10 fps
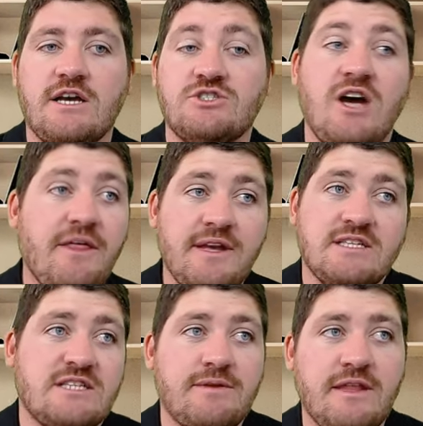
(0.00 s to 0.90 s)
So I think
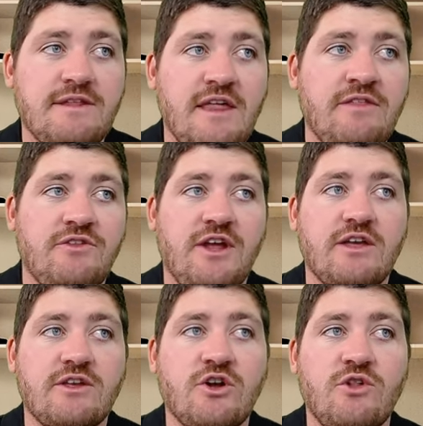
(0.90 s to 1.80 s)
it's at the end of the day, you know,